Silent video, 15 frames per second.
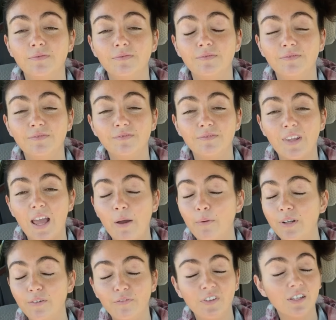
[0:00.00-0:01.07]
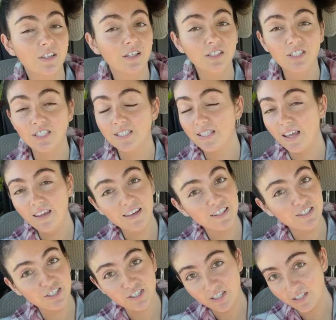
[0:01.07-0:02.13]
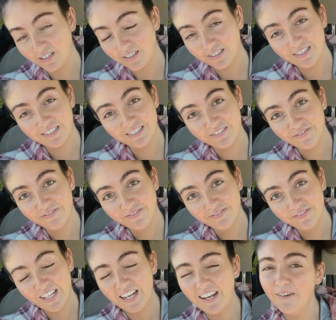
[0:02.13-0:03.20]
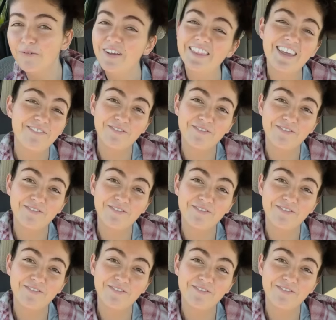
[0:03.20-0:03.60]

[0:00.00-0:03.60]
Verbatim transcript: Mm, I want to feel good just like I should. And I want that